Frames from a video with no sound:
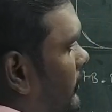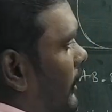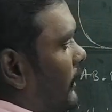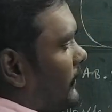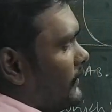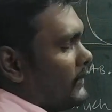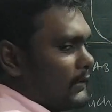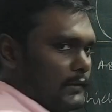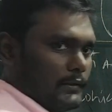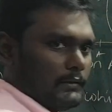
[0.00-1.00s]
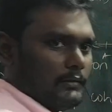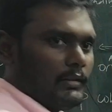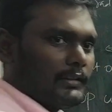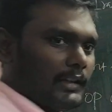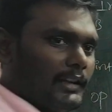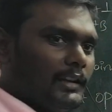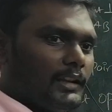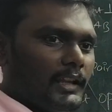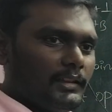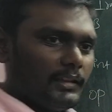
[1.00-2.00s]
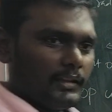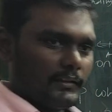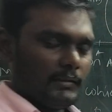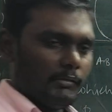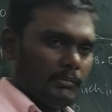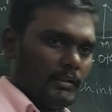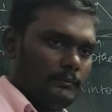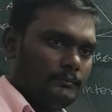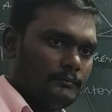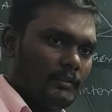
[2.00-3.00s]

shortest distance. We studied in 9th class, remember?